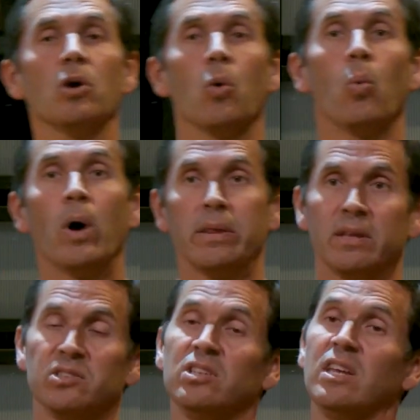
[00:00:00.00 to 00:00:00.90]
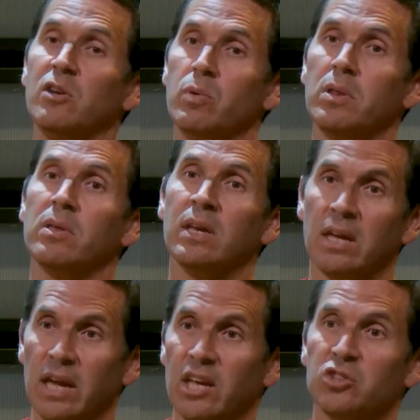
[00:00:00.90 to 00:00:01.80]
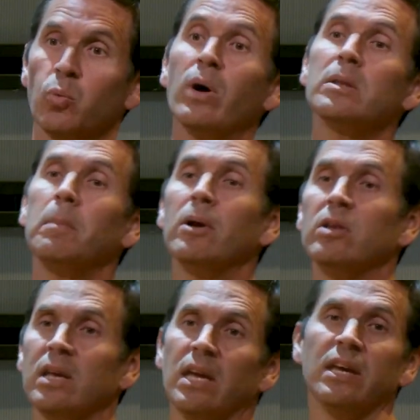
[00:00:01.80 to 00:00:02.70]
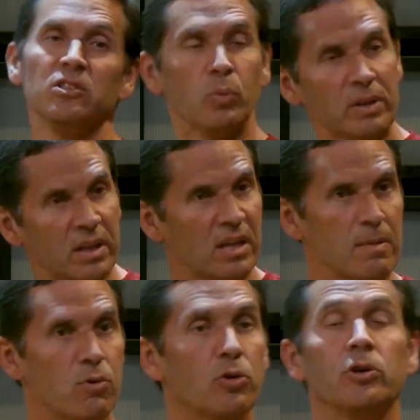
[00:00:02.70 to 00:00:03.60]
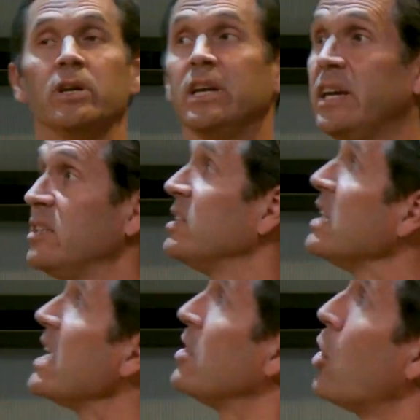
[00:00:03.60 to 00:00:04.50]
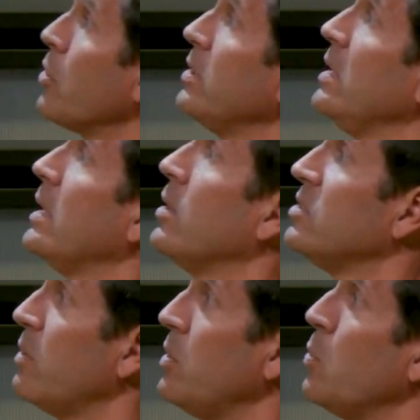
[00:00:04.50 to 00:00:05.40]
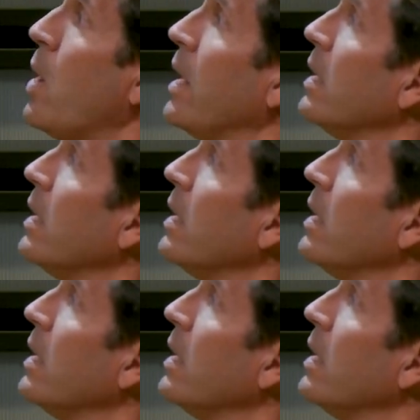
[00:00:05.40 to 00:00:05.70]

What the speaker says: what the city we think is, what the building is, what the neighborhood is, and all the details that we want.